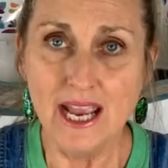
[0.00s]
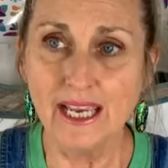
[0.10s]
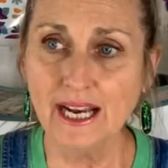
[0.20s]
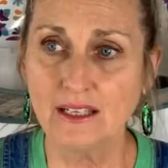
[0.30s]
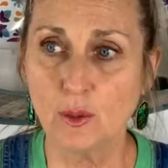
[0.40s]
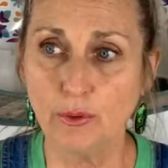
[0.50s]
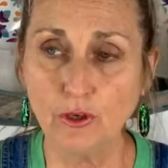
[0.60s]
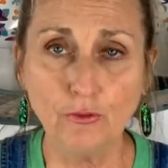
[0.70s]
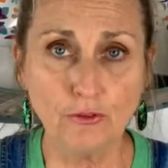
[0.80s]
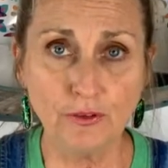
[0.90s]
It has a
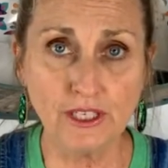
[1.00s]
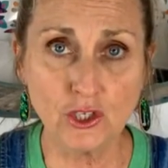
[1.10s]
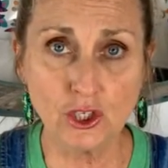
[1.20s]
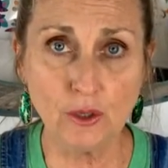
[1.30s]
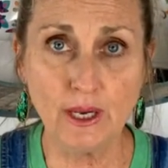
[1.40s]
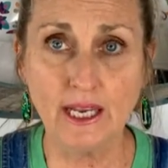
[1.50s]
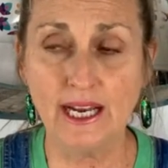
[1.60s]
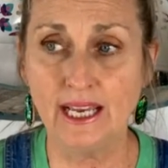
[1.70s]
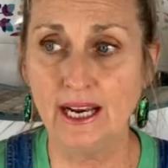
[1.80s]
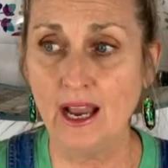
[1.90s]
beautiful finish to it.
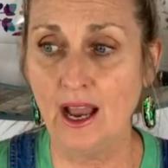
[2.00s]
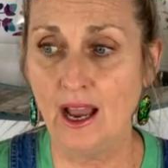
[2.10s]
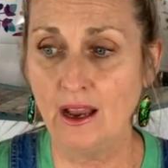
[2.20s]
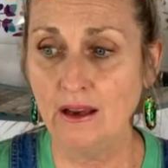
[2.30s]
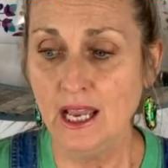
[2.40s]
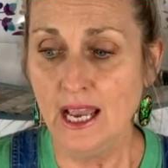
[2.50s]
It uh,